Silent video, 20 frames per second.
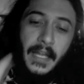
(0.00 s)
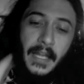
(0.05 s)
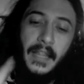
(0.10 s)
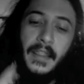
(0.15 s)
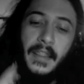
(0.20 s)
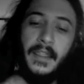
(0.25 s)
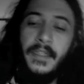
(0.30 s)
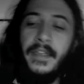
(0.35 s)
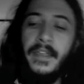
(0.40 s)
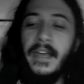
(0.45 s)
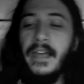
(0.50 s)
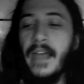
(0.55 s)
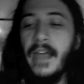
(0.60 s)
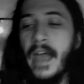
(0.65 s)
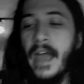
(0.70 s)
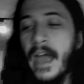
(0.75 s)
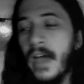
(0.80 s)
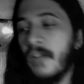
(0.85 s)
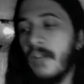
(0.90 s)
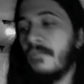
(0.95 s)
they
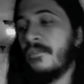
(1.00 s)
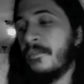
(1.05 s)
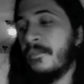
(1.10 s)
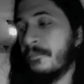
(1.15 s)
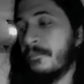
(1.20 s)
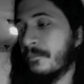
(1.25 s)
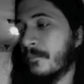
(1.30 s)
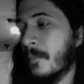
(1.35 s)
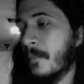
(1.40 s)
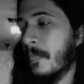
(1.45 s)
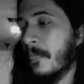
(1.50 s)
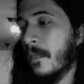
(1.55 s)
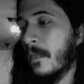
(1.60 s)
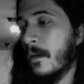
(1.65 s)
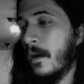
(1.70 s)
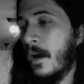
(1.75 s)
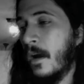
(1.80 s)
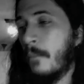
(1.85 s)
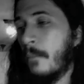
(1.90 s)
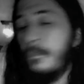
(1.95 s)
have
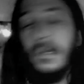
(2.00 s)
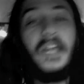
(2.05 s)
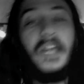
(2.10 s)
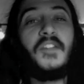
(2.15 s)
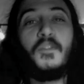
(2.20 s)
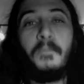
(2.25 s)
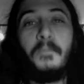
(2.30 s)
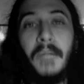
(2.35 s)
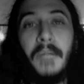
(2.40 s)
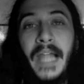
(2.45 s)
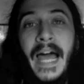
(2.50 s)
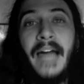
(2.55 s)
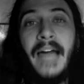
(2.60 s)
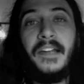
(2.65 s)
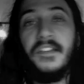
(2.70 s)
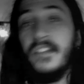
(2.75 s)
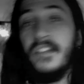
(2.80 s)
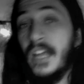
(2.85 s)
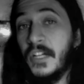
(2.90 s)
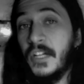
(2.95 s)
a pitch black
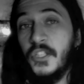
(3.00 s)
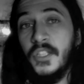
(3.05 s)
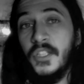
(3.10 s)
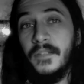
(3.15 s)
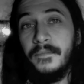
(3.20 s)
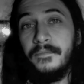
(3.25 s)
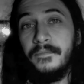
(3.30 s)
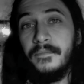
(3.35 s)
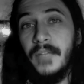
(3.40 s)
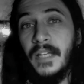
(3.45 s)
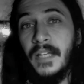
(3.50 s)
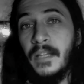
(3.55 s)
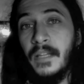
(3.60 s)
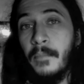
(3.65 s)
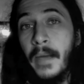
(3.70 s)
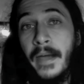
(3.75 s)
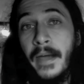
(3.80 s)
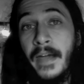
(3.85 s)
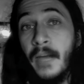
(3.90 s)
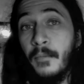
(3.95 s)
section in the
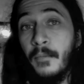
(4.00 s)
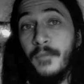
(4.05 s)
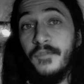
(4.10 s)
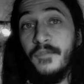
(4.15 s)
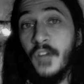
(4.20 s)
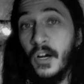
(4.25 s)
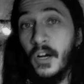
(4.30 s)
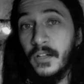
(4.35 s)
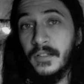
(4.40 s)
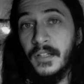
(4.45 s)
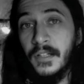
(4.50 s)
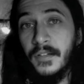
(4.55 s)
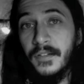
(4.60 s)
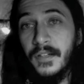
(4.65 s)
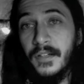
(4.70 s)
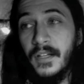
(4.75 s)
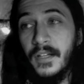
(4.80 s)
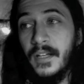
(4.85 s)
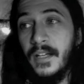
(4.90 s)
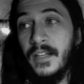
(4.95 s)
Mayhem of
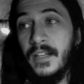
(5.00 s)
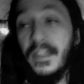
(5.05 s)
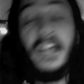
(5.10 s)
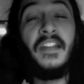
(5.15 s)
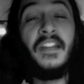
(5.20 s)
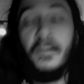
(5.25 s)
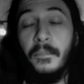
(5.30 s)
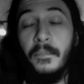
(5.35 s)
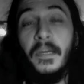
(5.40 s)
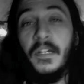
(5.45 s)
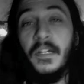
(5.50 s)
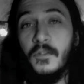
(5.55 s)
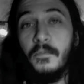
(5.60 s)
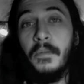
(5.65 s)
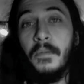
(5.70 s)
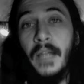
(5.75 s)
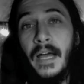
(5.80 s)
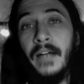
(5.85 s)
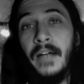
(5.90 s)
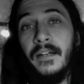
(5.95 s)
Darkness that is pitch
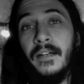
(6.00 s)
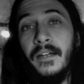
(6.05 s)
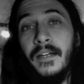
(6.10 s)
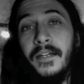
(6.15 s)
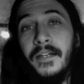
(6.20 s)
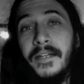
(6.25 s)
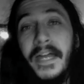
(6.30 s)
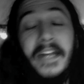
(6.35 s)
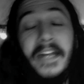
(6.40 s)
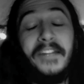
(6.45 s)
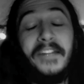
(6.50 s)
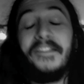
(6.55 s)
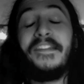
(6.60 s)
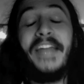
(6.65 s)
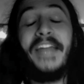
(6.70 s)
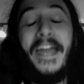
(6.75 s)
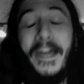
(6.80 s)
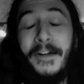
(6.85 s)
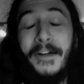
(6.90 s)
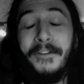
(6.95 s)
black, and it's
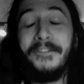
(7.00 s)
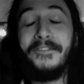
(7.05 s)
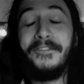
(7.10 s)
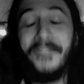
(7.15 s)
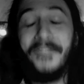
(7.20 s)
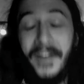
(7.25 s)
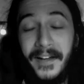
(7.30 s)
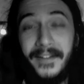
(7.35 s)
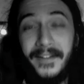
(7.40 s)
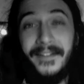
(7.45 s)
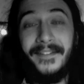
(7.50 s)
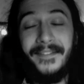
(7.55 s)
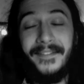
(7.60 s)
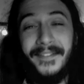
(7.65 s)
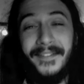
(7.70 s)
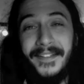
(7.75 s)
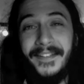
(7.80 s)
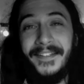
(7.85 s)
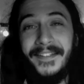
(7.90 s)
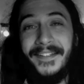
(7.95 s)
terrifying.
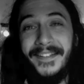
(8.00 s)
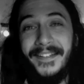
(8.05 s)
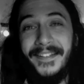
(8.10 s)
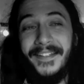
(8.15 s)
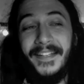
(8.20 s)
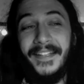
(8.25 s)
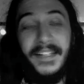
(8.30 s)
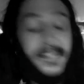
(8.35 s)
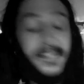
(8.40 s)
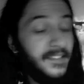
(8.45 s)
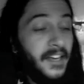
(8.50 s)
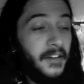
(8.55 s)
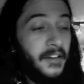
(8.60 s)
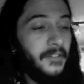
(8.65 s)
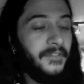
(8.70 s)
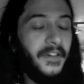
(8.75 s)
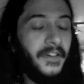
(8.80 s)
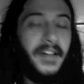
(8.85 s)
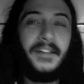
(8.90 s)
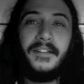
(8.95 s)
It's
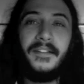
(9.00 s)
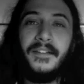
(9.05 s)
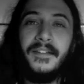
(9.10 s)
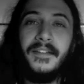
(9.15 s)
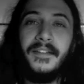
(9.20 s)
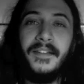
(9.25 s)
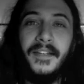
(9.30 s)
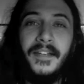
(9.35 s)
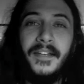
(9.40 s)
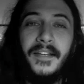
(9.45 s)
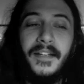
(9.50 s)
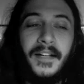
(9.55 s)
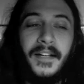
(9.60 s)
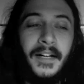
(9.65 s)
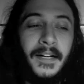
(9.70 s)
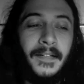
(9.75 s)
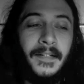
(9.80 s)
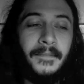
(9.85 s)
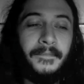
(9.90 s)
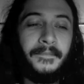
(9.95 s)
terrifying.
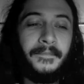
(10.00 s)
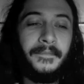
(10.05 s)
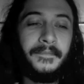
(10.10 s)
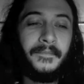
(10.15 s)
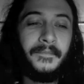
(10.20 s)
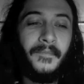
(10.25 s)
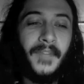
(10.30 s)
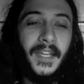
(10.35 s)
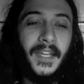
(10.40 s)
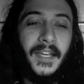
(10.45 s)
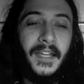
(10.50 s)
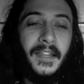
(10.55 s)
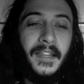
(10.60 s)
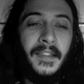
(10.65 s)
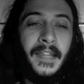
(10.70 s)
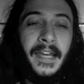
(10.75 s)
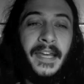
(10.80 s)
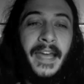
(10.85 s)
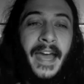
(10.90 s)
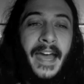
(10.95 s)

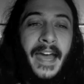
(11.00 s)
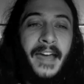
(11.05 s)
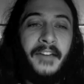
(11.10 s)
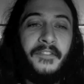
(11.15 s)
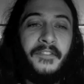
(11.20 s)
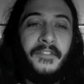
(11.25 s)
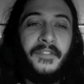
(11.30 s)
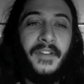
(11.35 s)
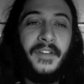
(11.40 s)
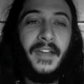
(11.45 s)
They have